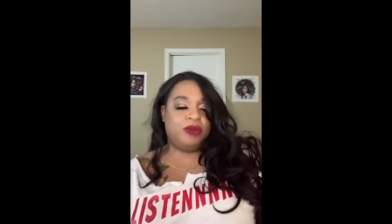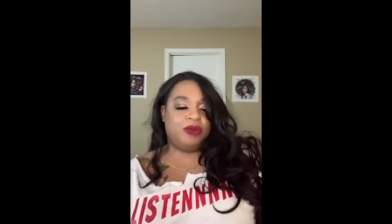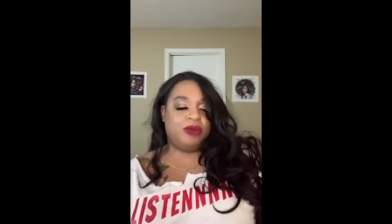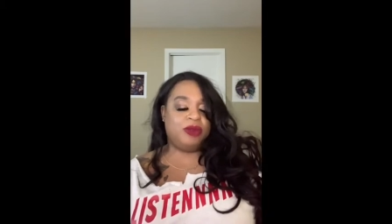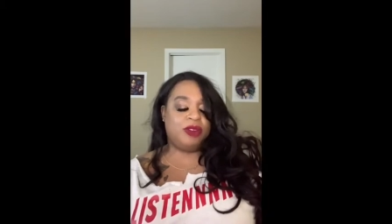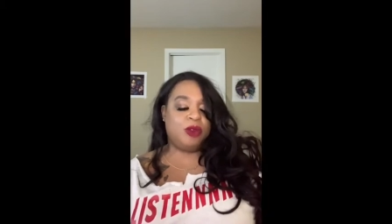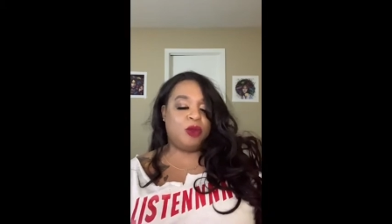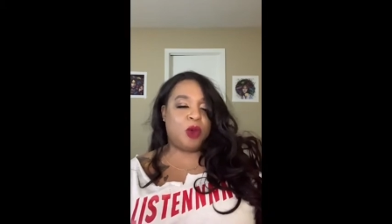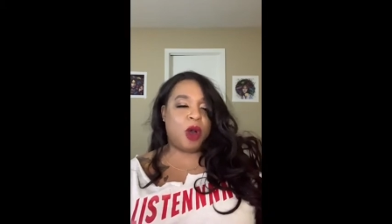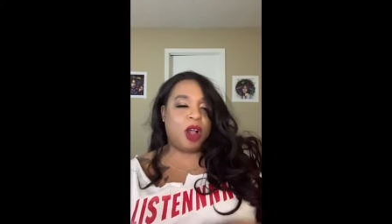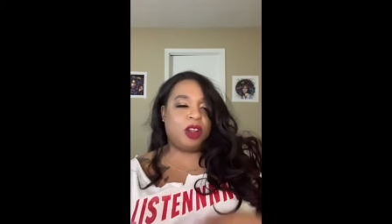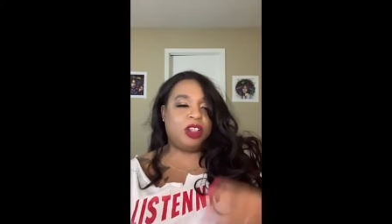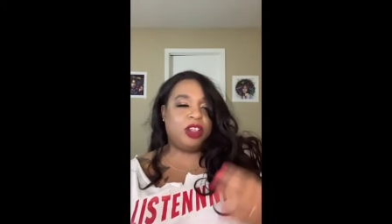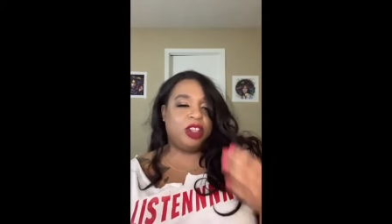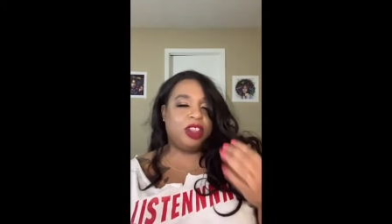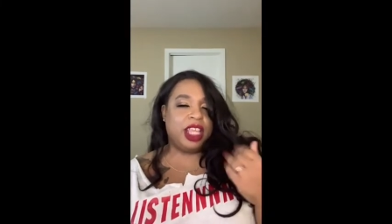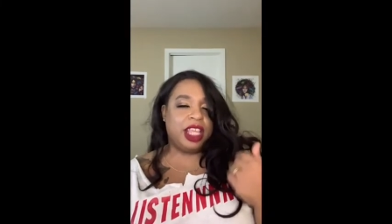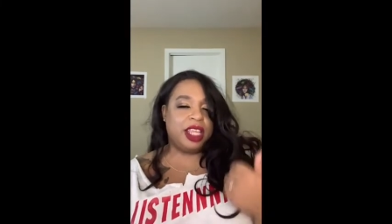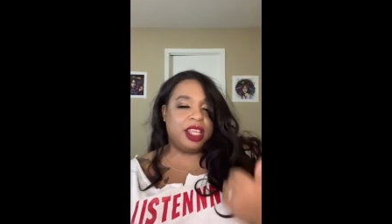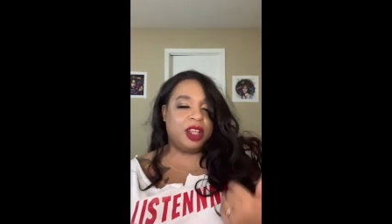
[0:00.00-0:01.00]
Walter's
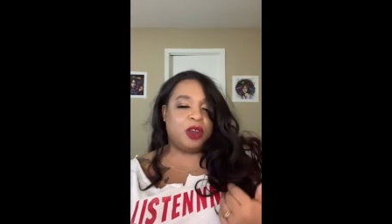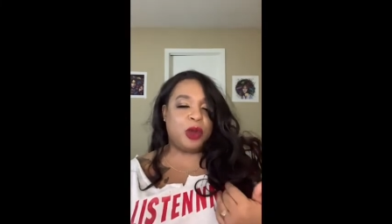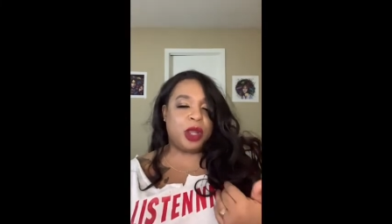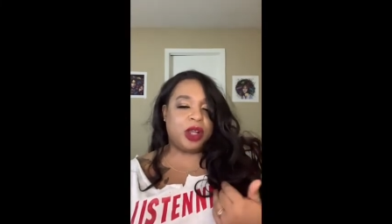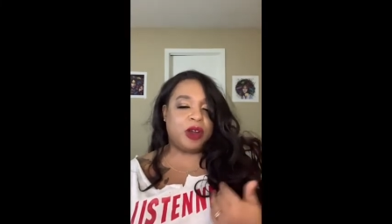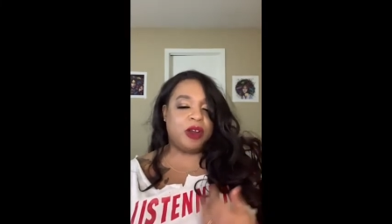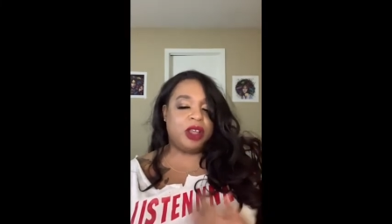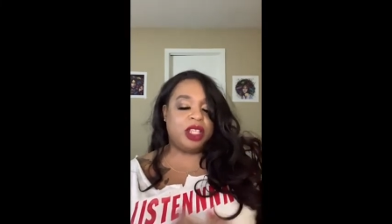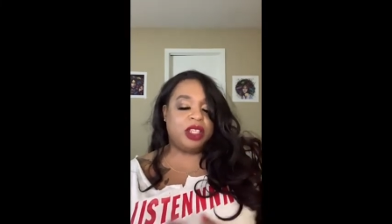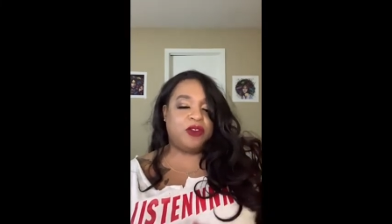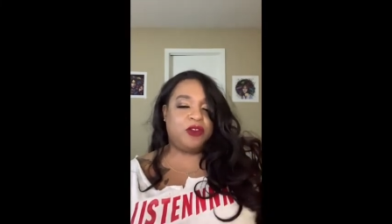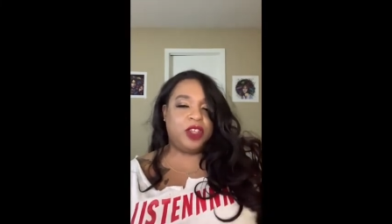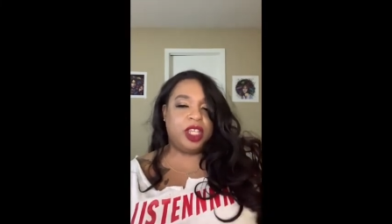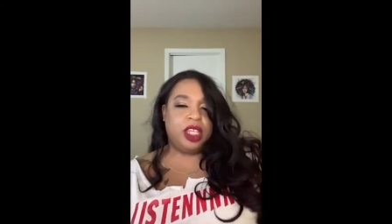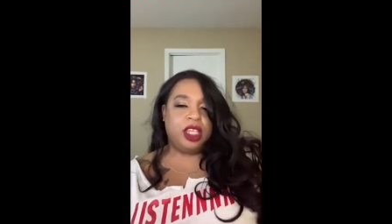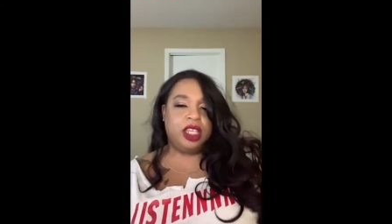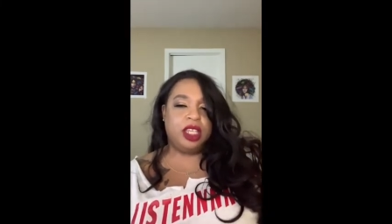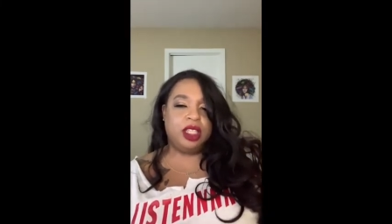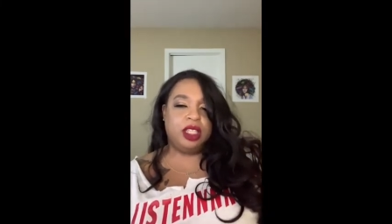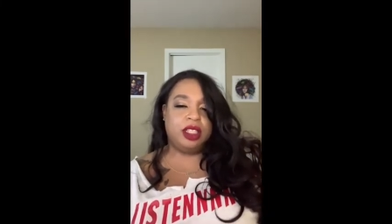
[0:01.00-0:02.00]
thinking quick on his feet.
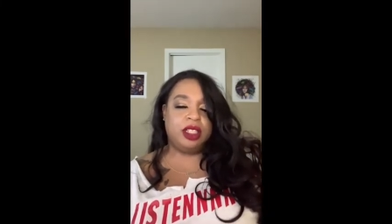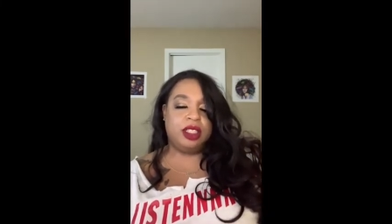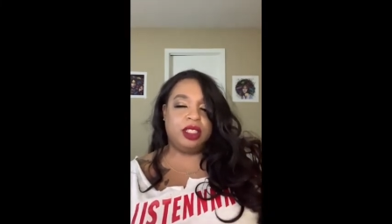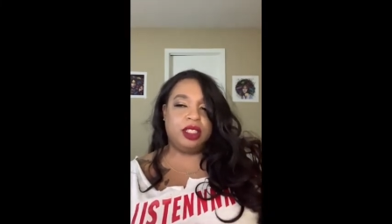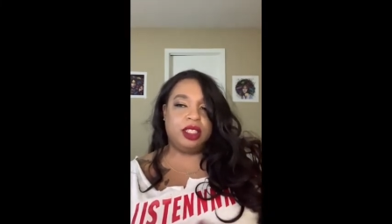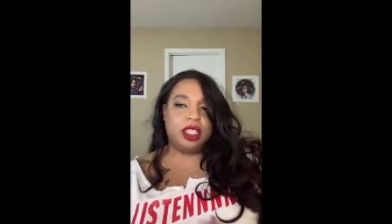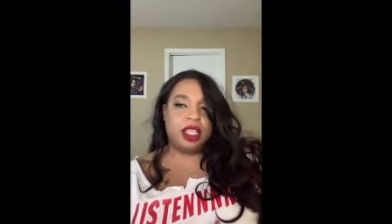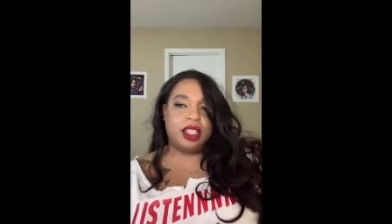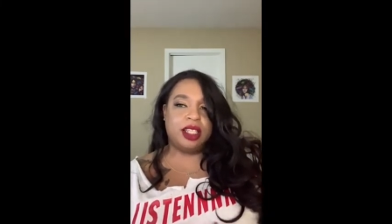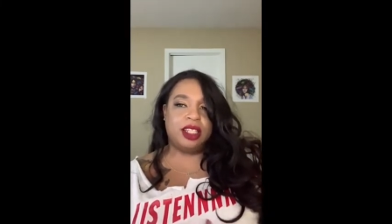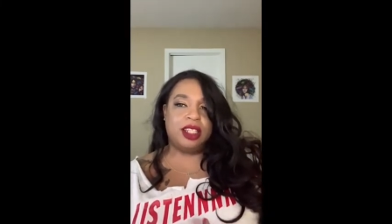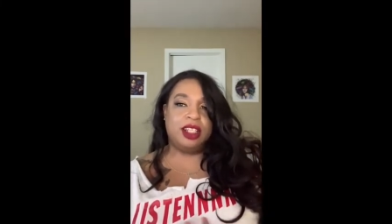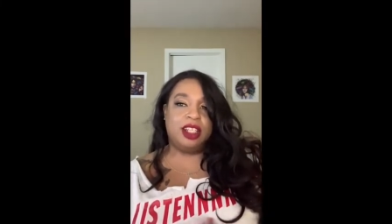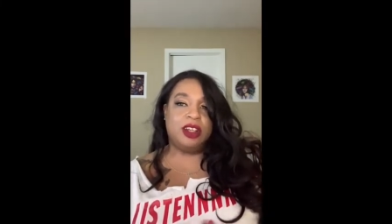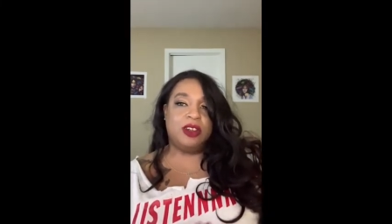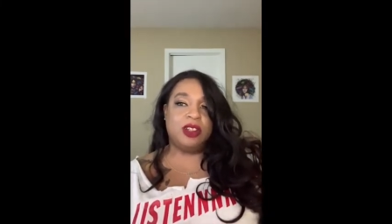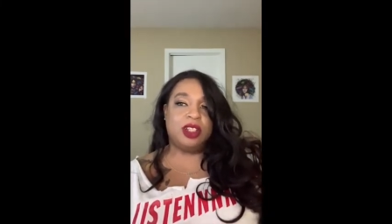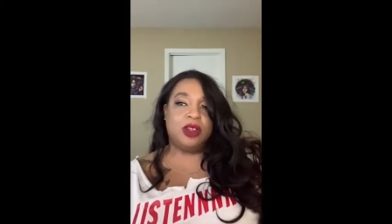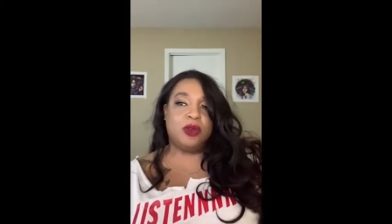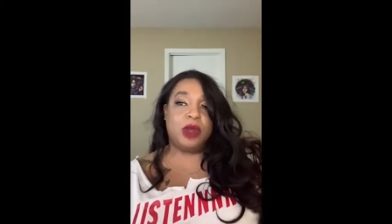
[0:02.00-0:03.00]
He says, he
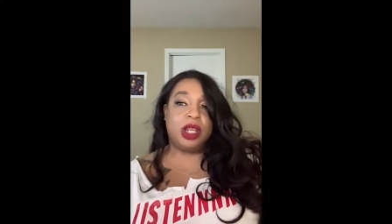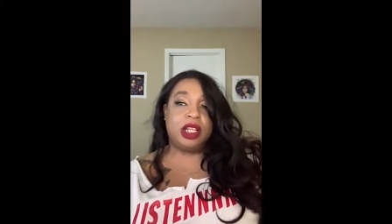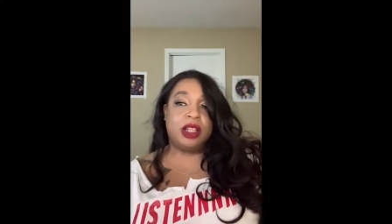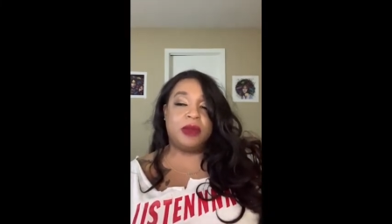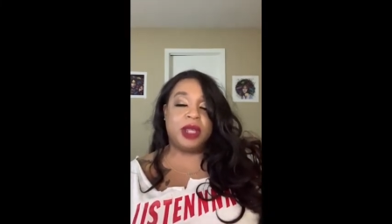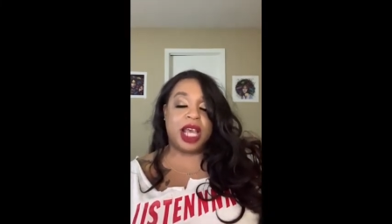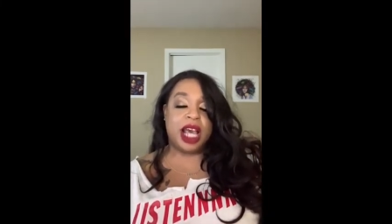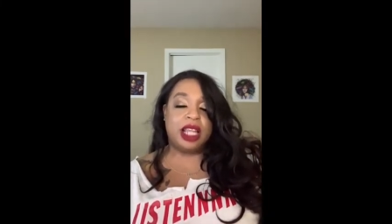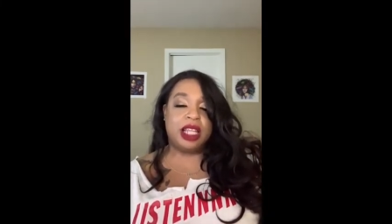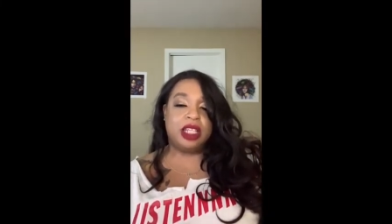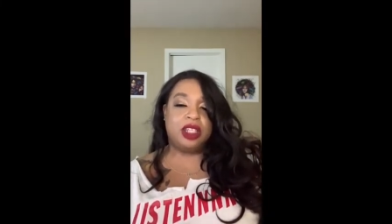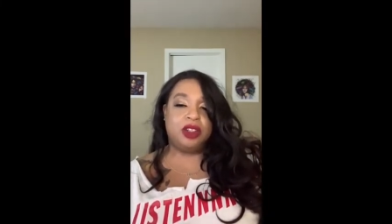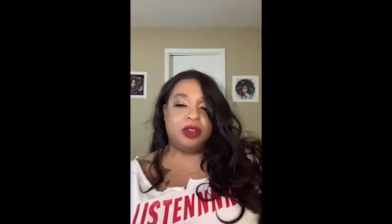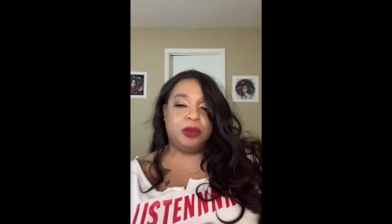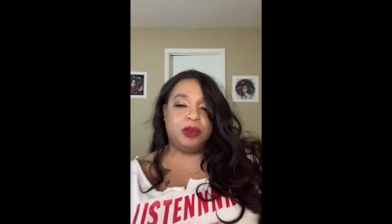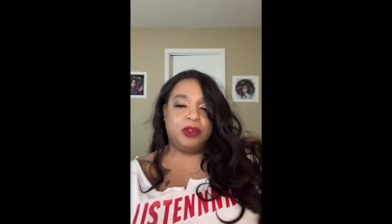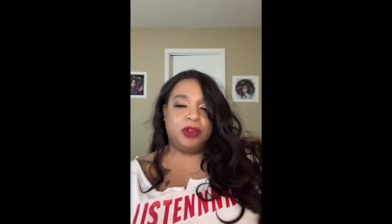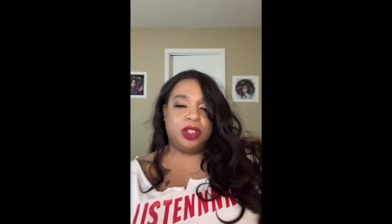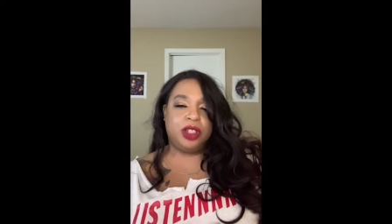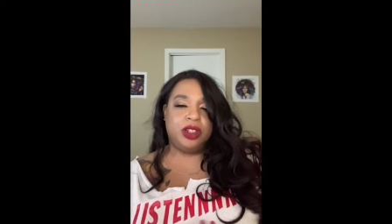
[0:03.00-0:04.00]
goes to the waiter, let me holler at you
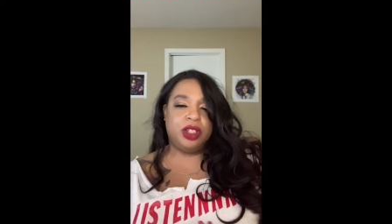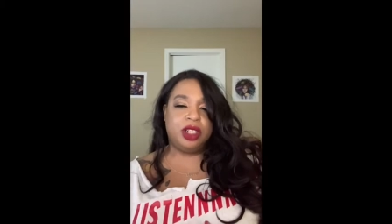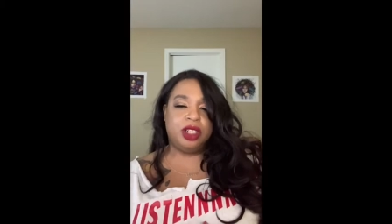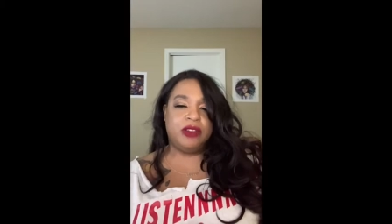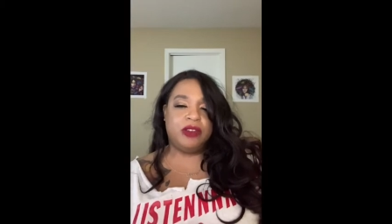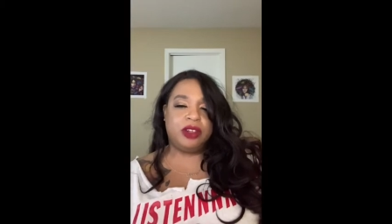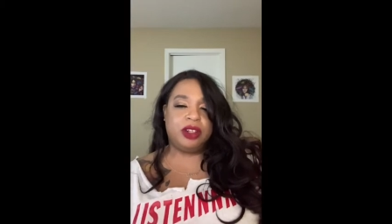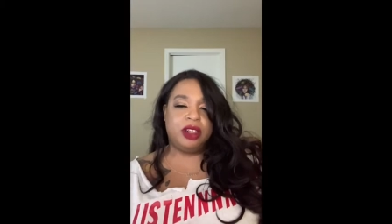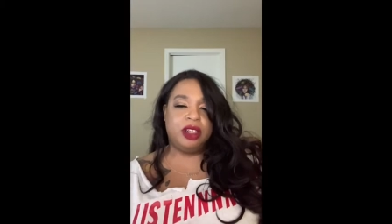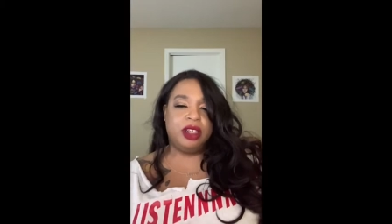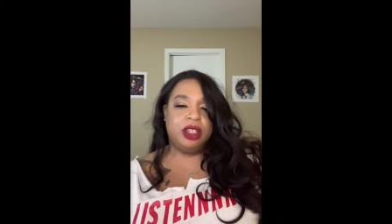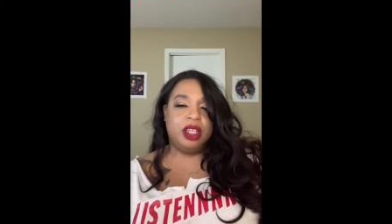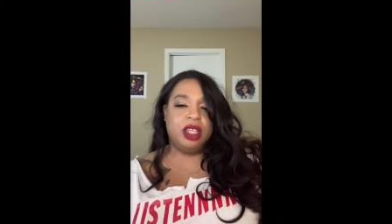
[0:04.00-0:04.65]
before you deliver.